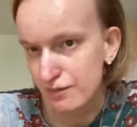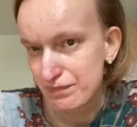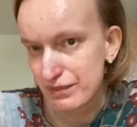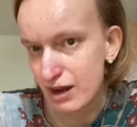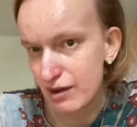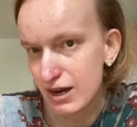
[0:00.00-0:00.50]

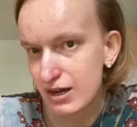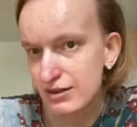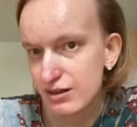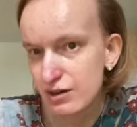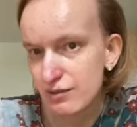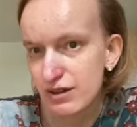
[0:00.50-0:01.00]
Now, I
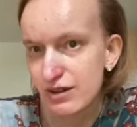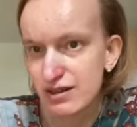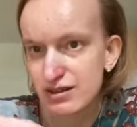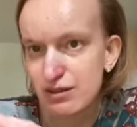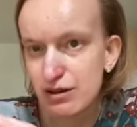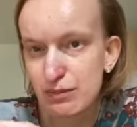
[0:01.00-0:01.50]
don't know whether
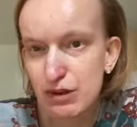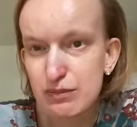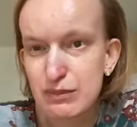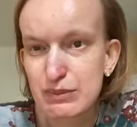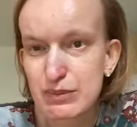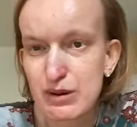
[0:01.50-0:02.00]
this is going to
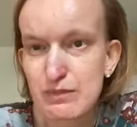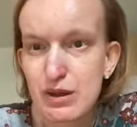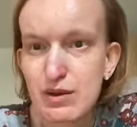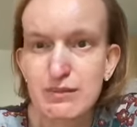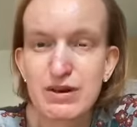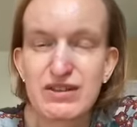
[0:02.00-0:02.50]
become a
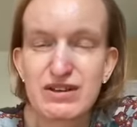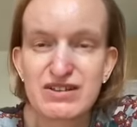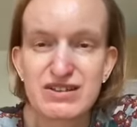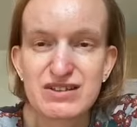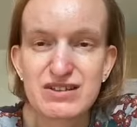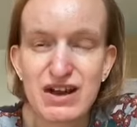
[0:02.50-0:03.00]
problem when they
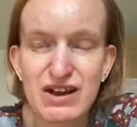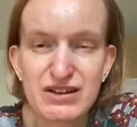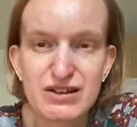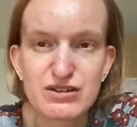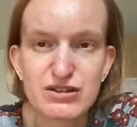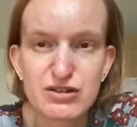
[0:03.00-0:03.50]

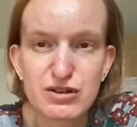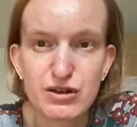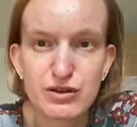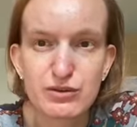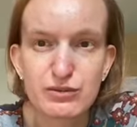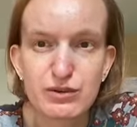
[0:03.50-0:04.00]
decide
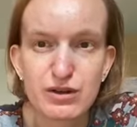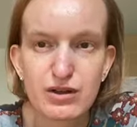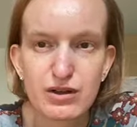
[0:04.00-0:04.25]
to